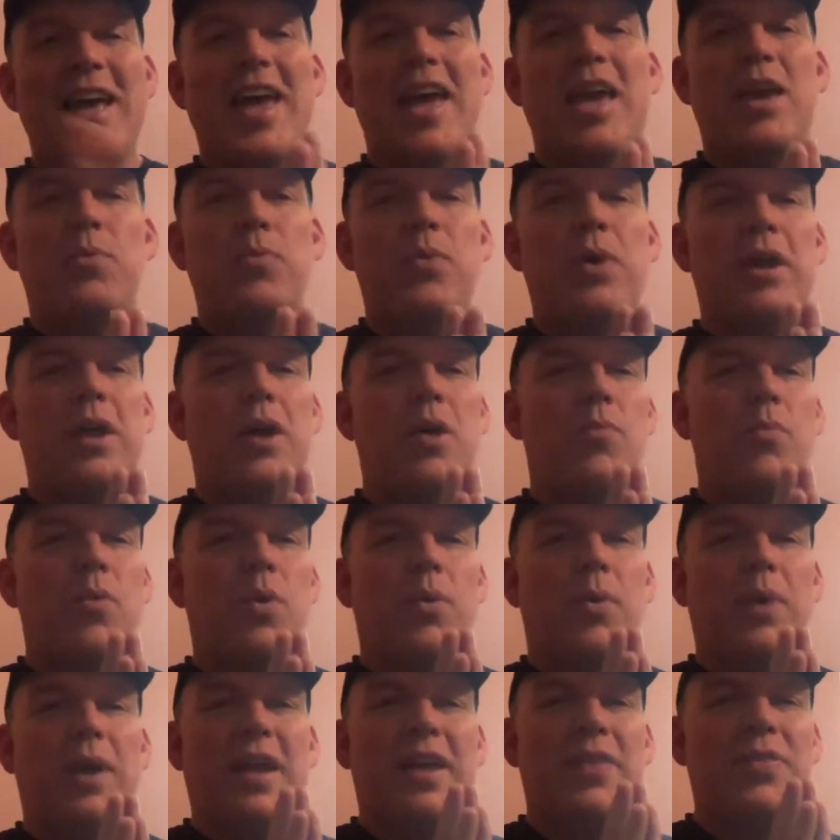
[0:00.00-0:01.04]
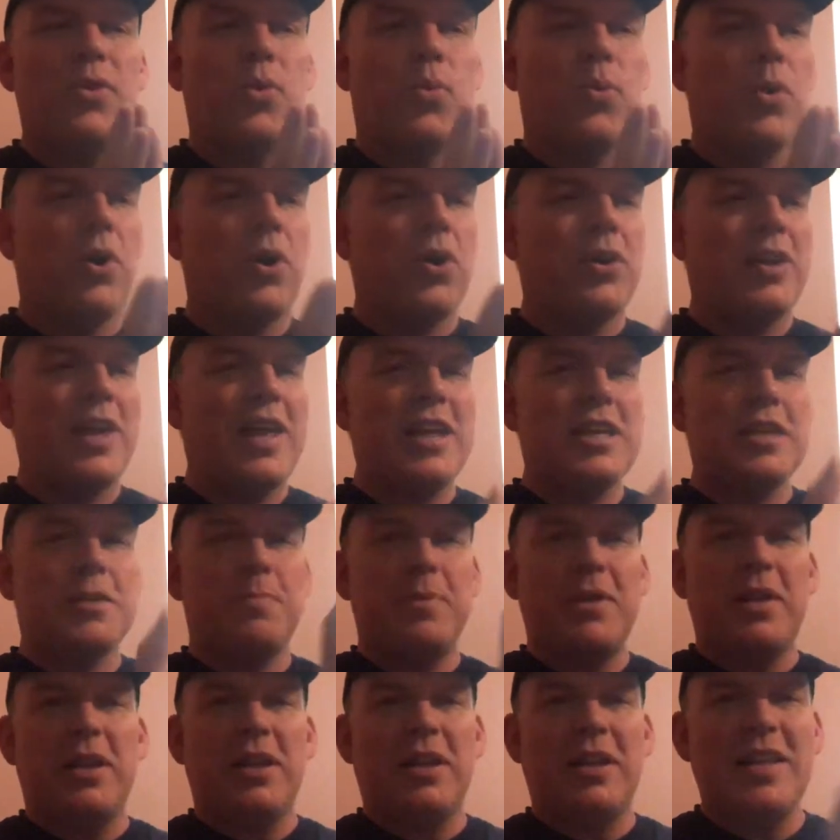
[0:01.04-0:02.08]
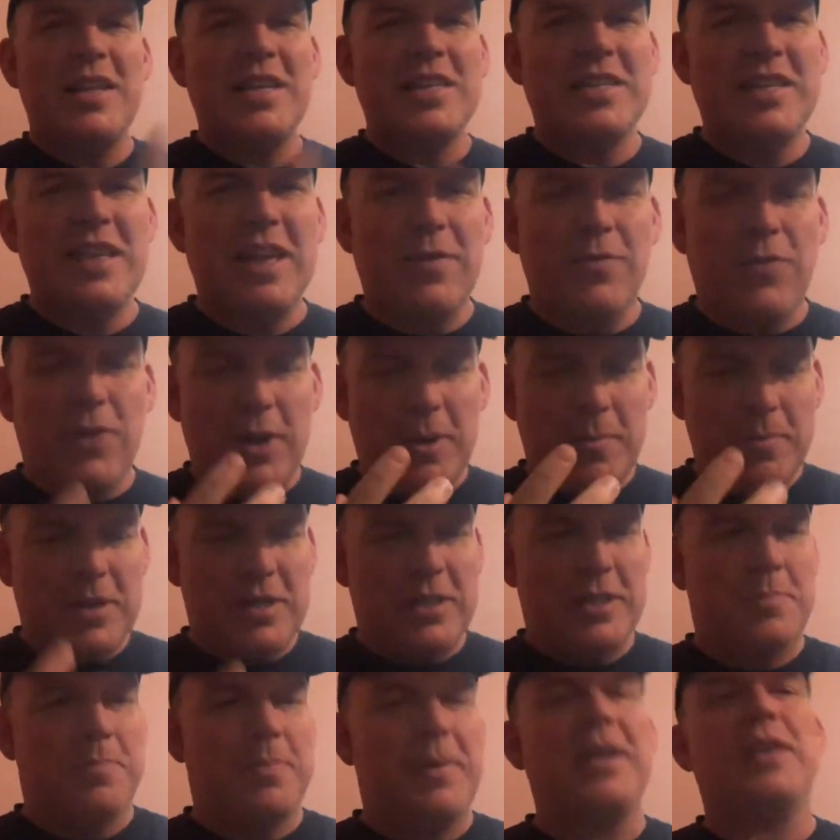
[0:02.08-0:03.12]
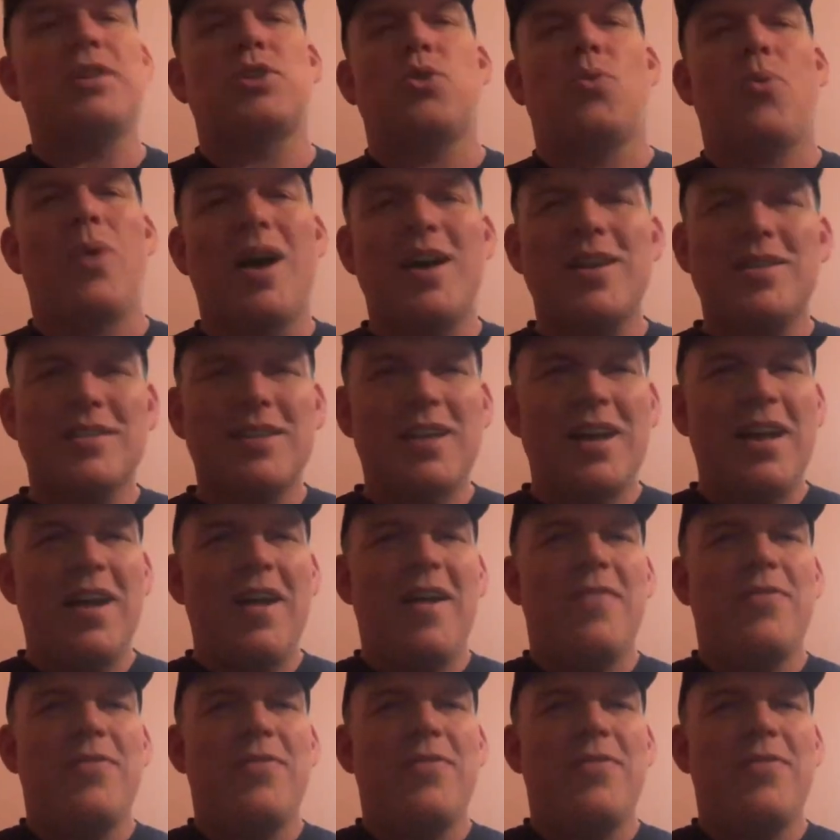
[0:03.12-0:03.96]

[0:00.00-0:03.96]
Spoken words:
And when we're in the Word, let us be listening for Him to speak to us.